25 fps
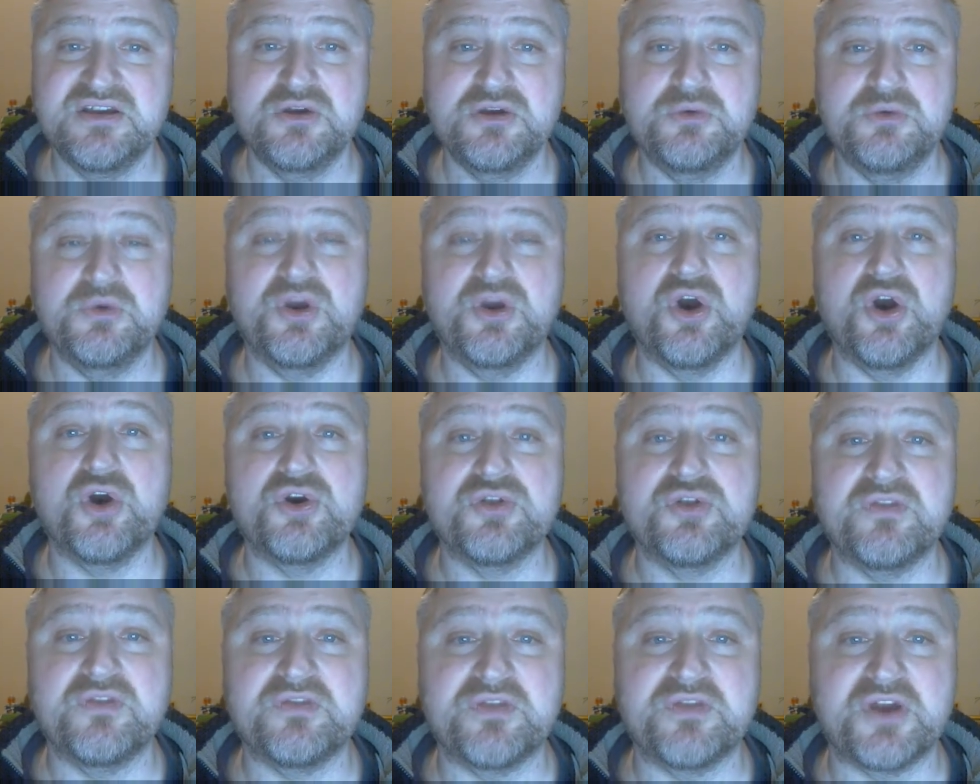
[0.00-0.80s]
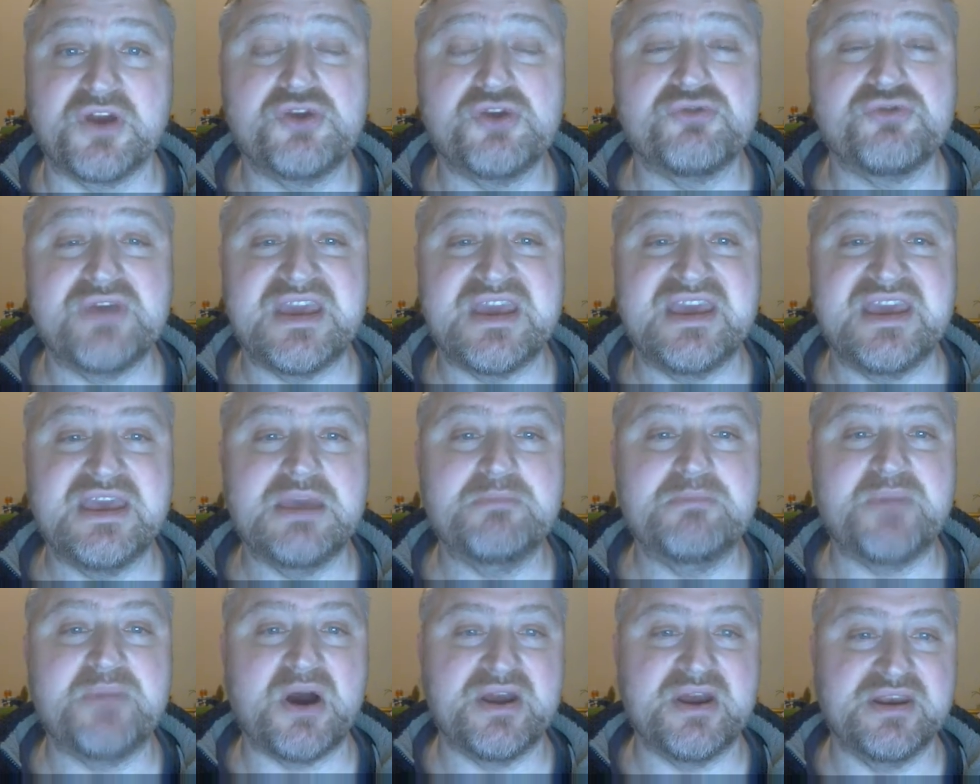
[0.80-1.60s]
we've got the Creaky
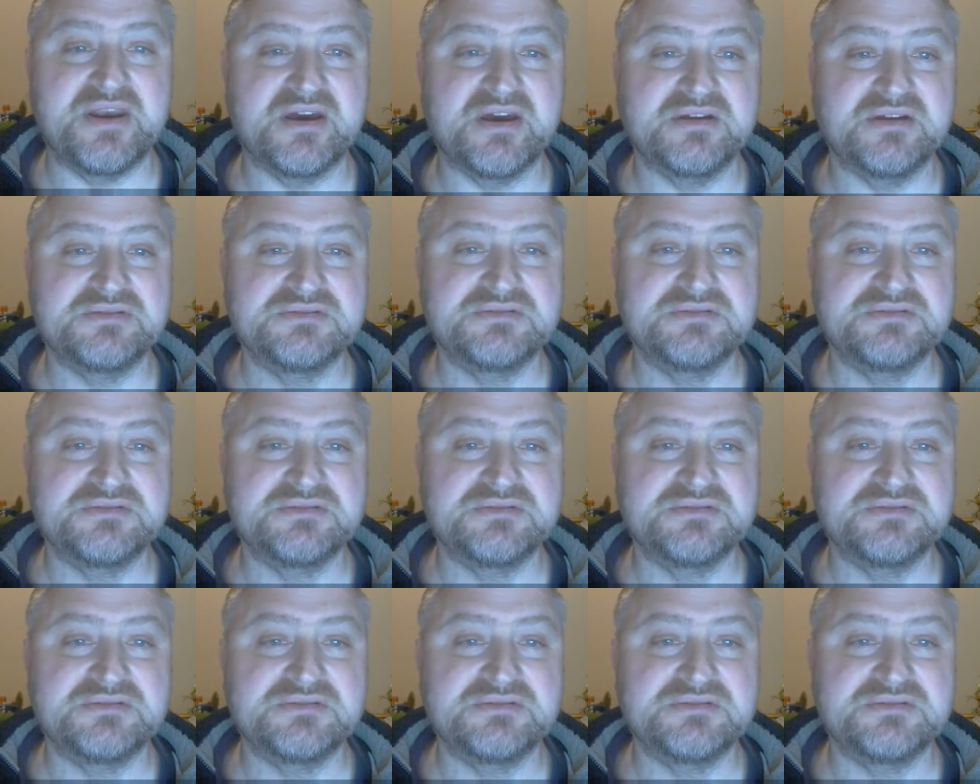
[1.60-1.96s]
Binder.